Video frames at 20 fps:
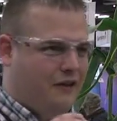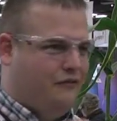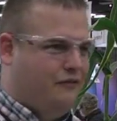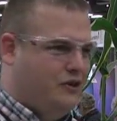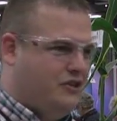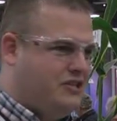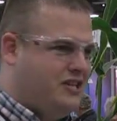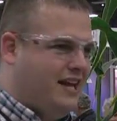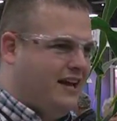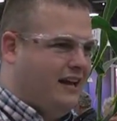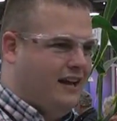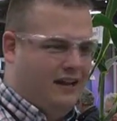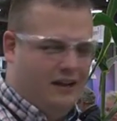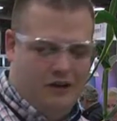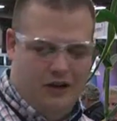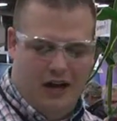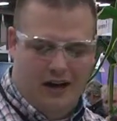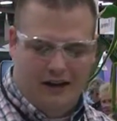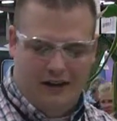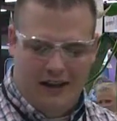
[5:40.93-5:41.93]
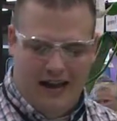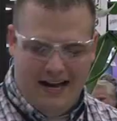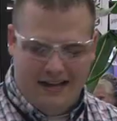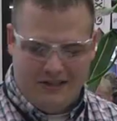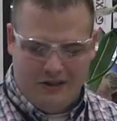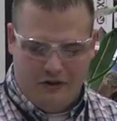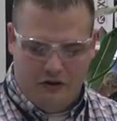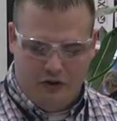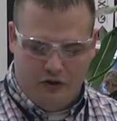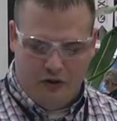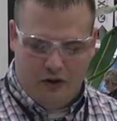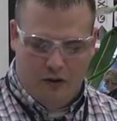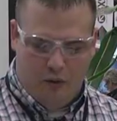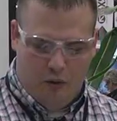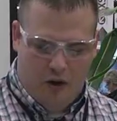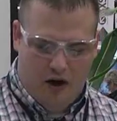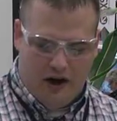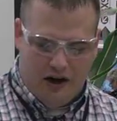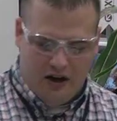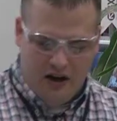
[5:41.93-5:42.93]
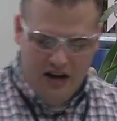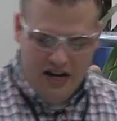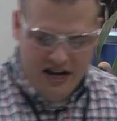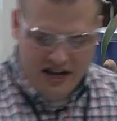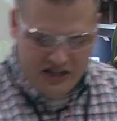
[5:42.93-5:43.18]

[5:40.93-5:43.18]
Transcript: If you take a glass of the water,